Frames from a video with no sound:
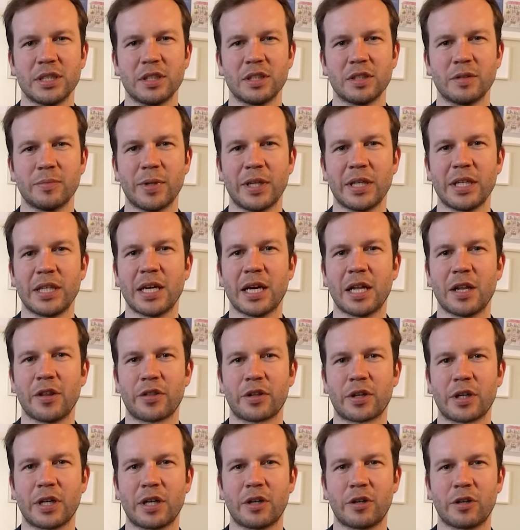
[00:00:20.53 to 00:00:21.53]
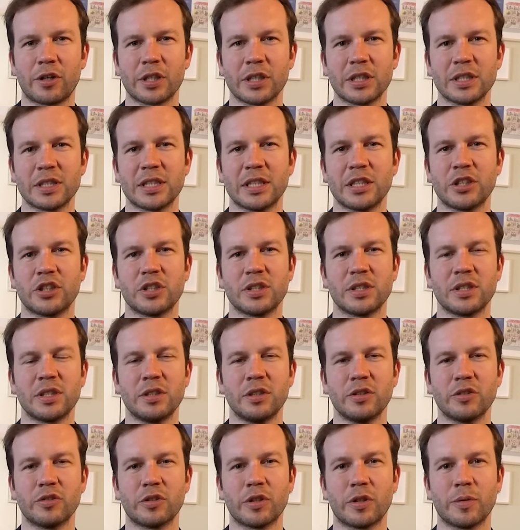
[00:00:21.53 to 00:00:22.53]
in many healthcare organizations
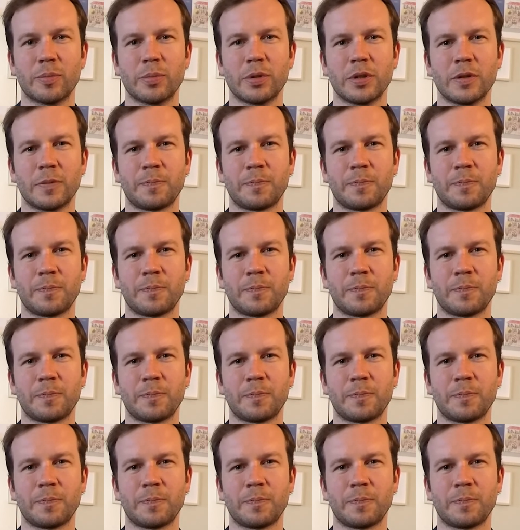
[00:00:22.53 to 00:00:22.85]
in Europe.